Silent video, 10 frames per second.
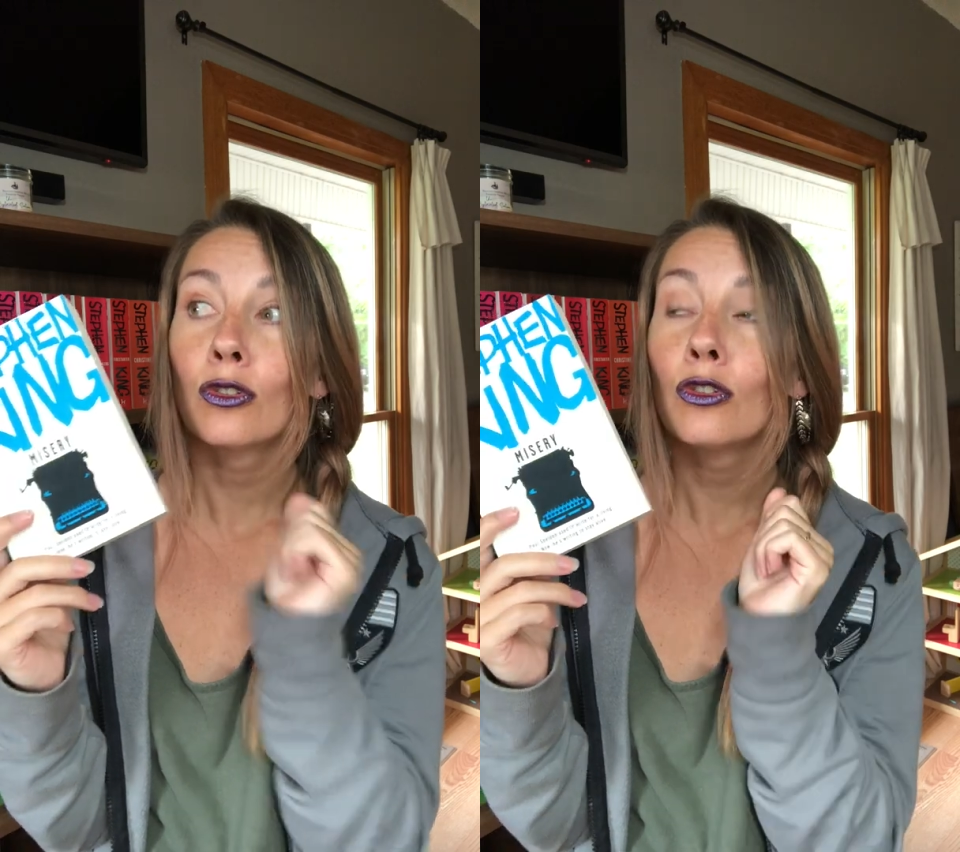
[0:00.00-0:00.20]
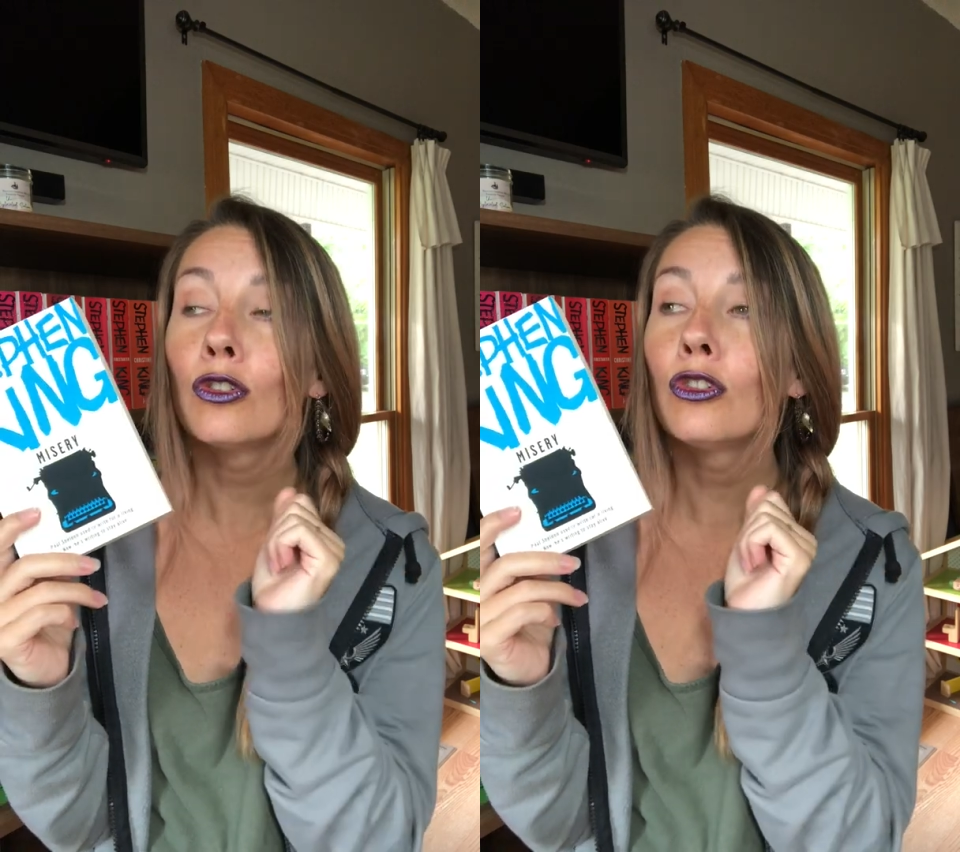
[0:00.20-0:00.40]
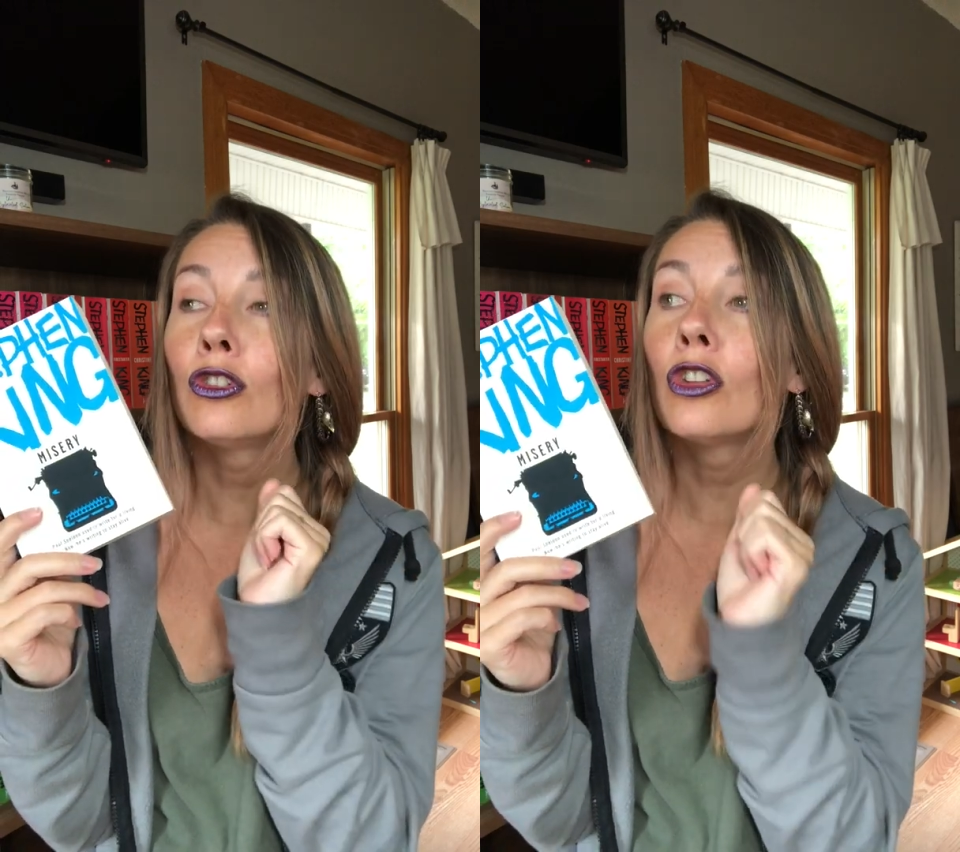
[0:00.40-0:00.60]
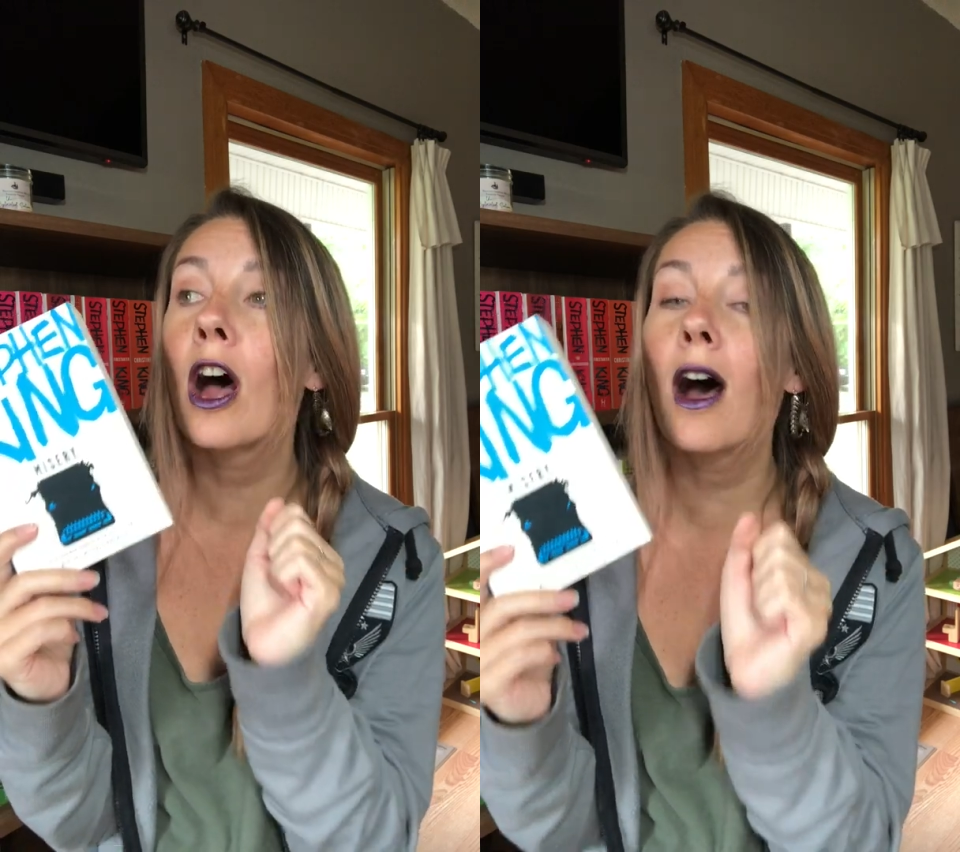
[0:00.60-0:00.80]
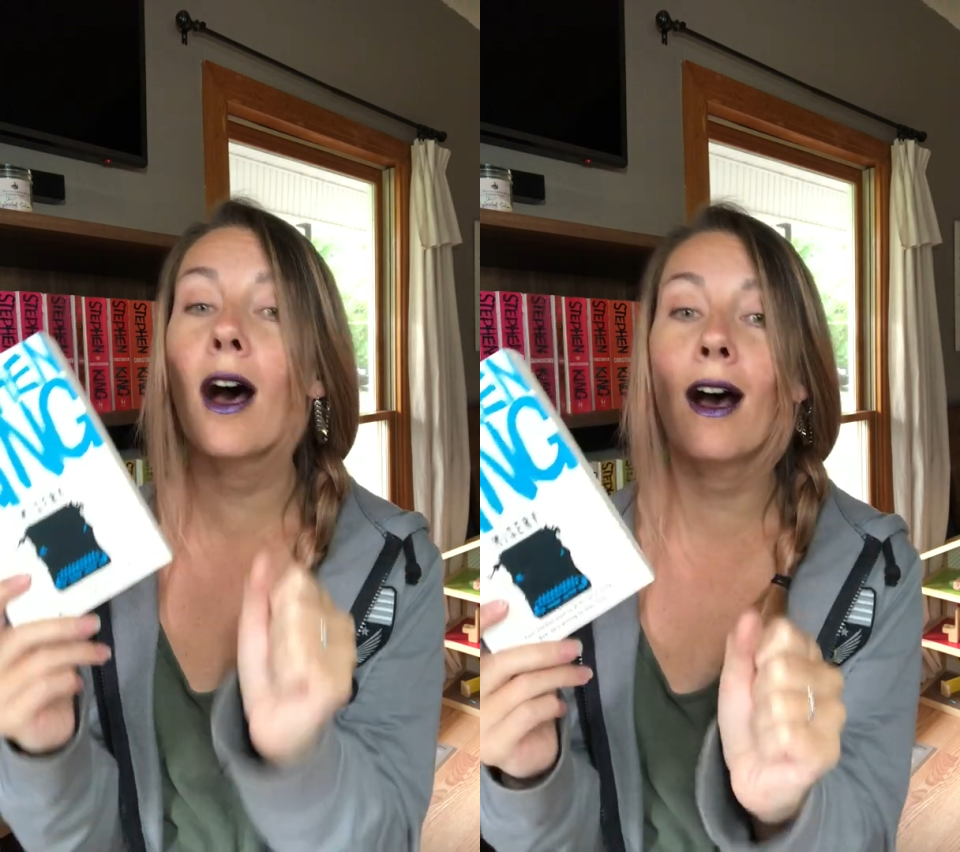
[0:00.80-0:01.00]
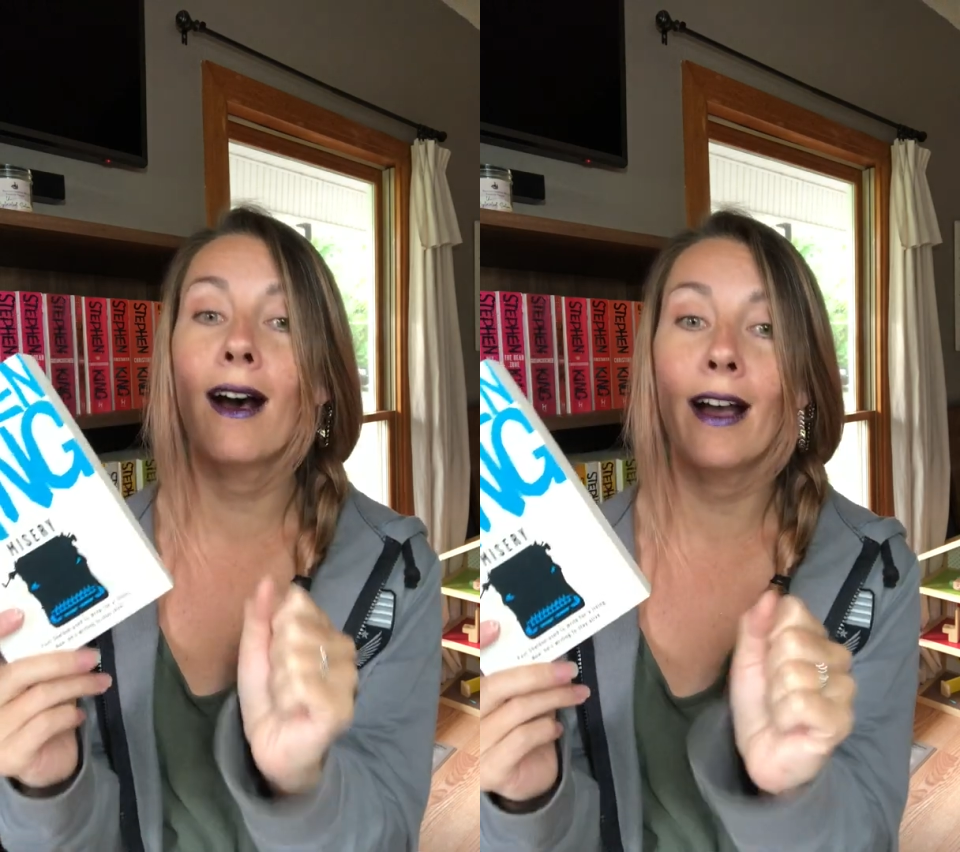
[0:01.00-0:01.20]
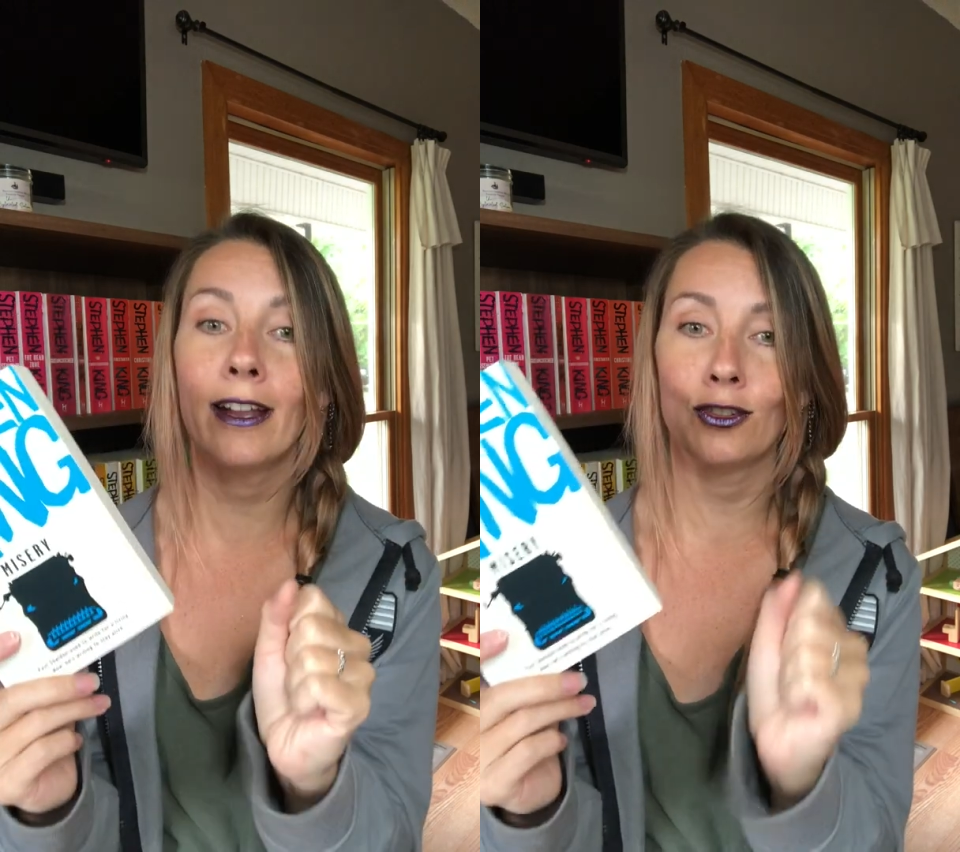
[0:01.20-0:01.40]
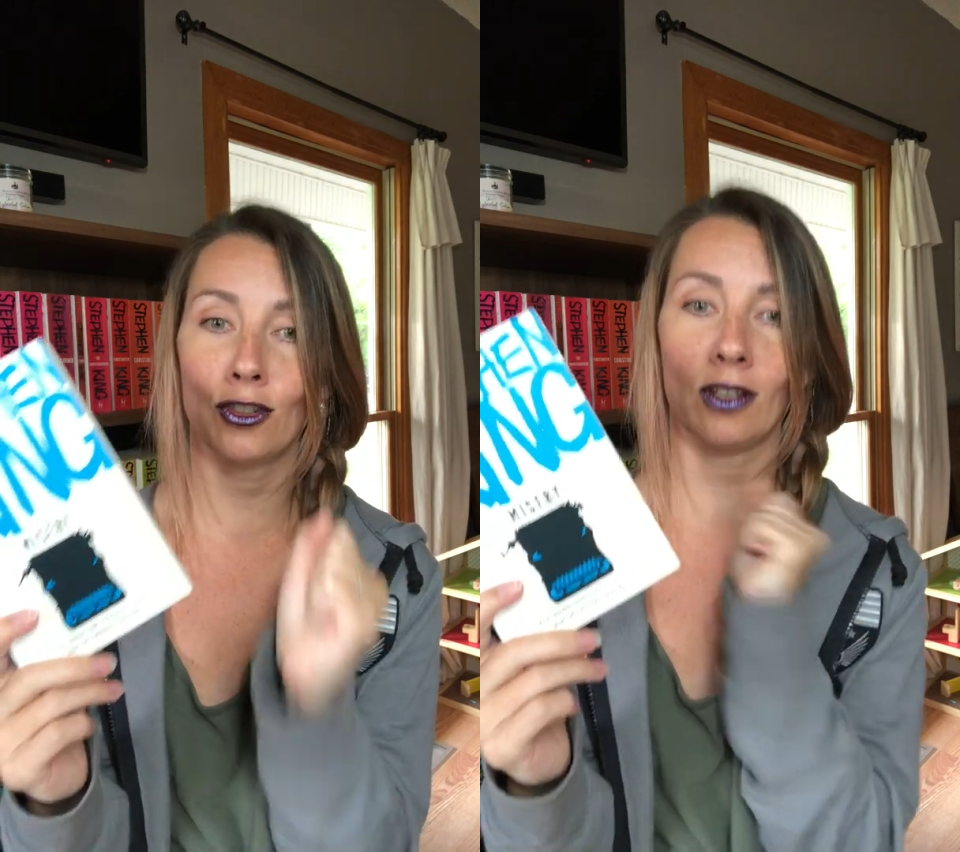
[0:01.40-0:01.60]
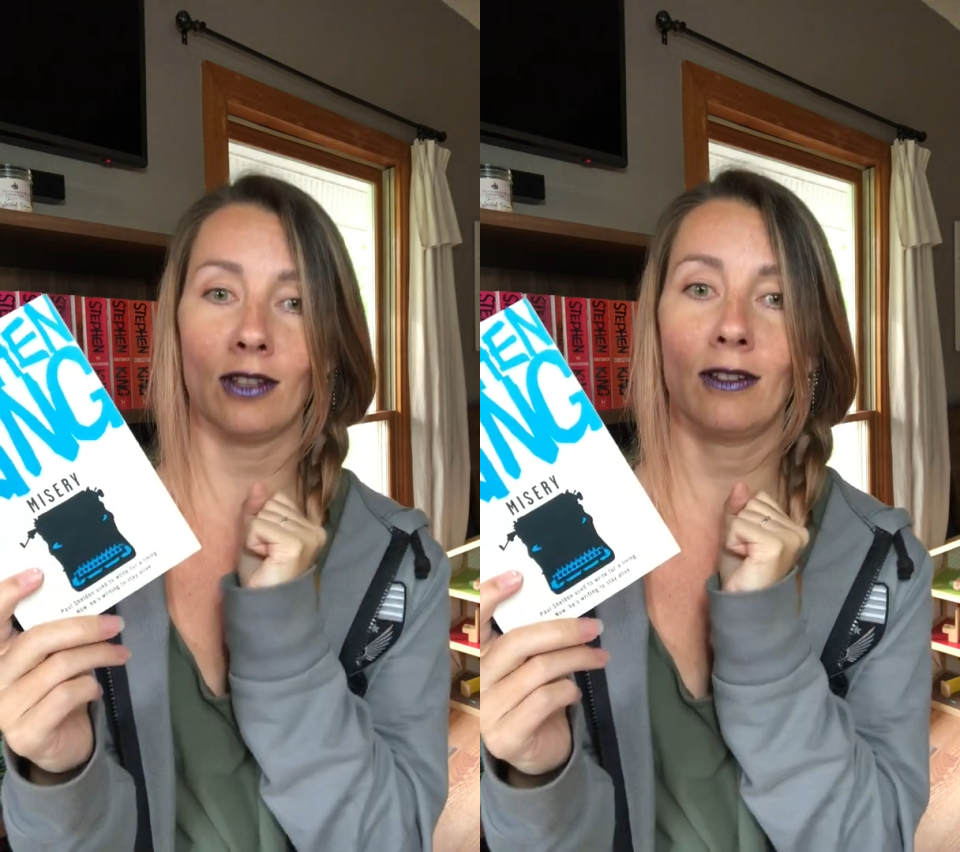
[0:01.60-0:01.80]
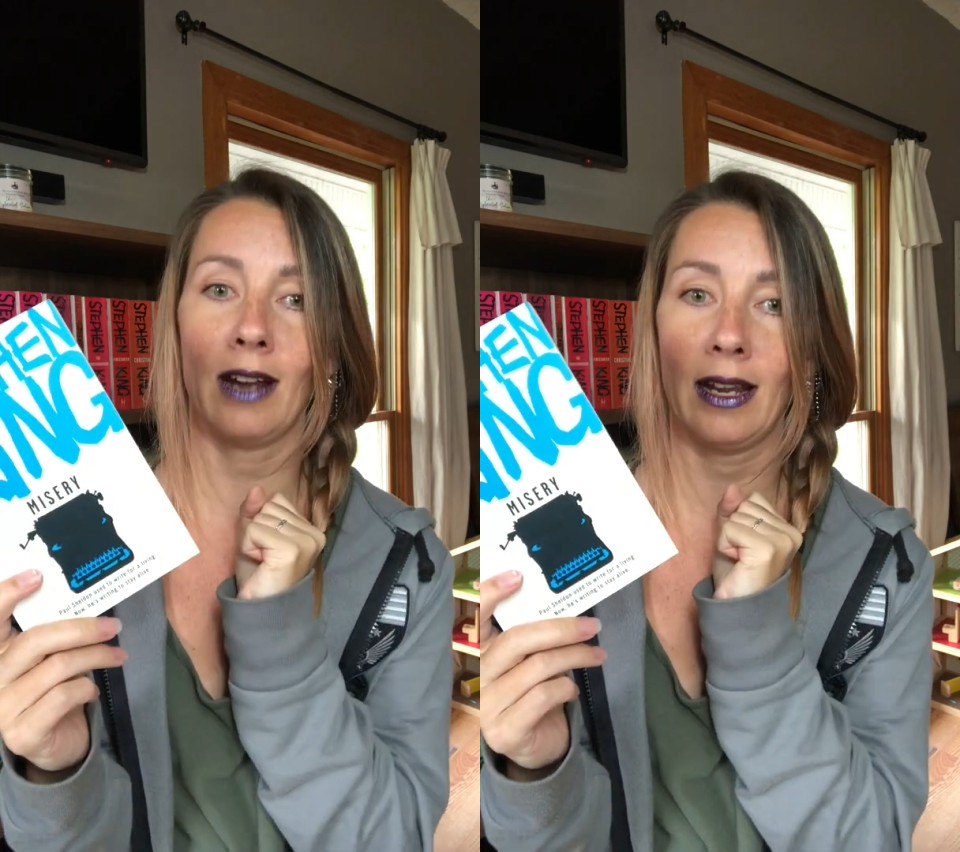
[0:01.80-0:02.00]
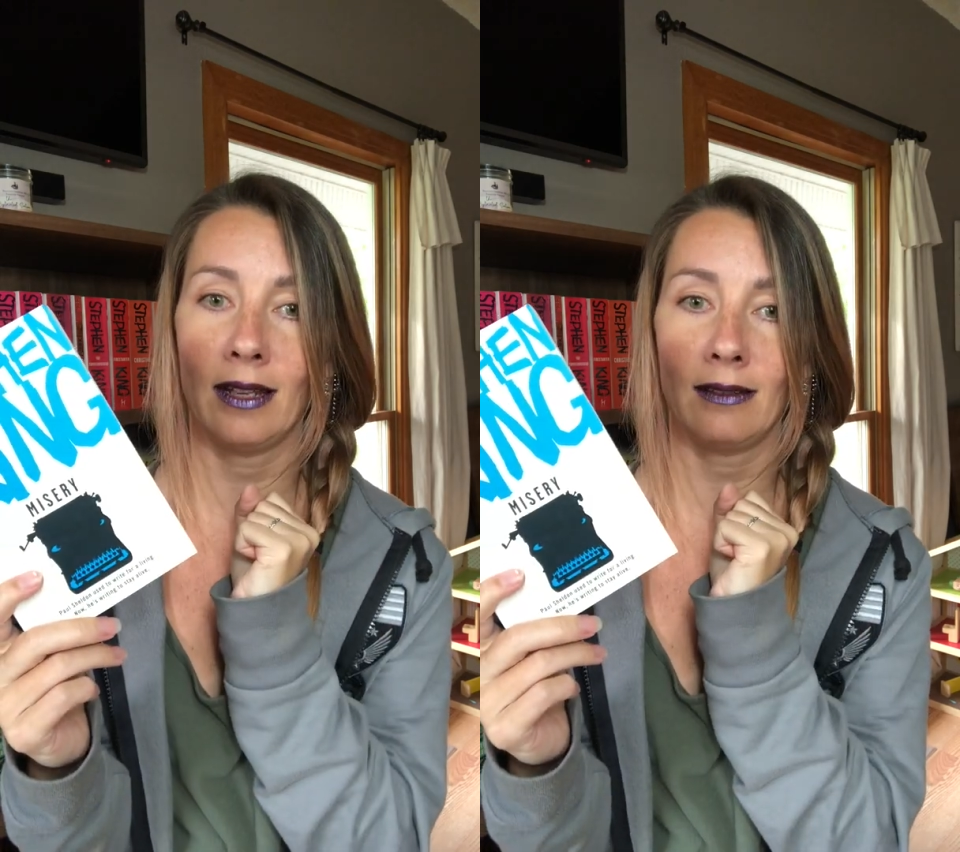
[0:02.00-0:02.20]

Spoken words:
such good credit.